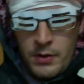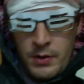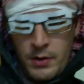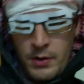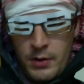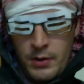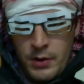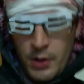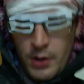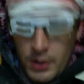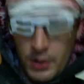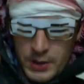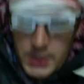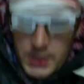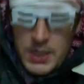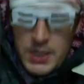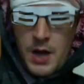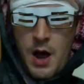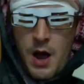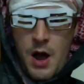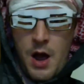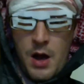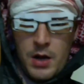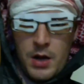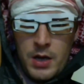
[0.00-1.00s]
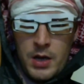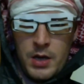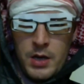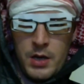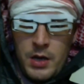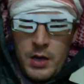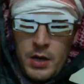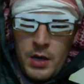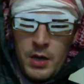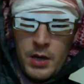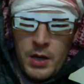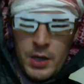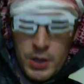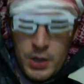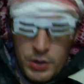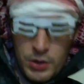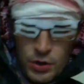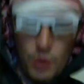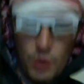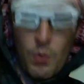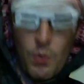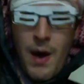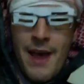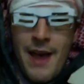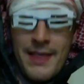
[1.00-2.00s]
Look, dog, you
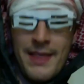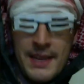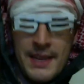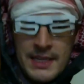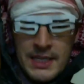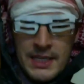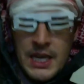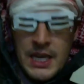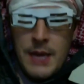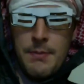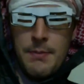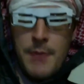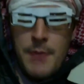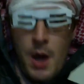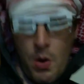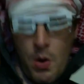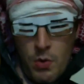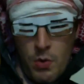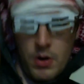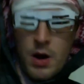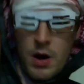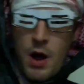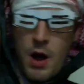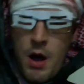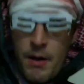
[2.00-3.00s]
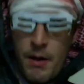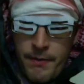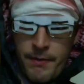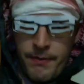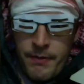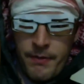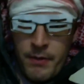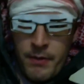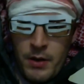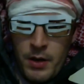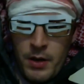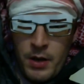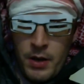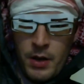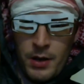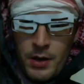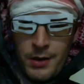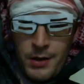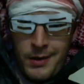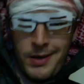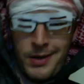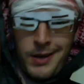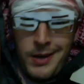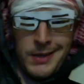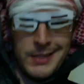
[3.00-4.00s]
know why this keep going off?
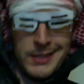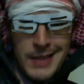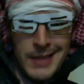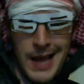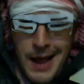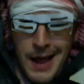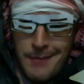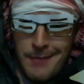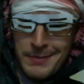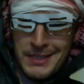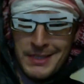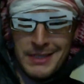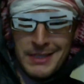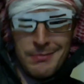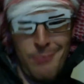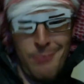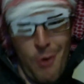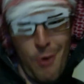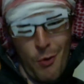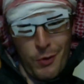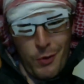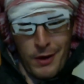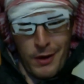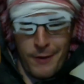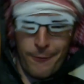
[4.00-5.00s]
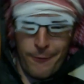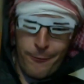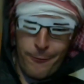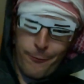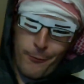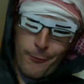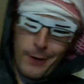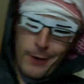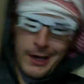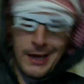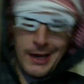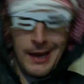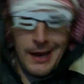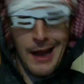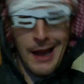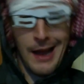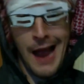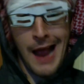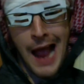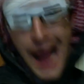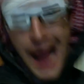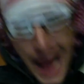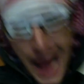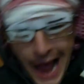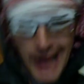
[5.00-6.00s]
Because I'm smoking freaking
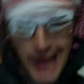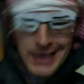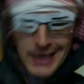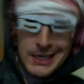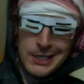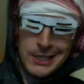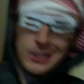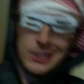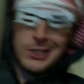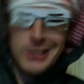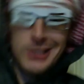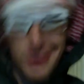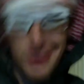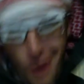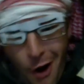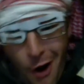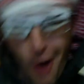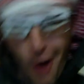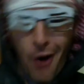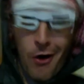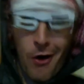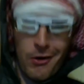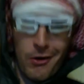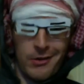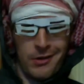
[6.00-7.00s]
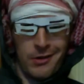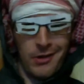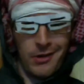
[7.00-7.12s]
hot, dog.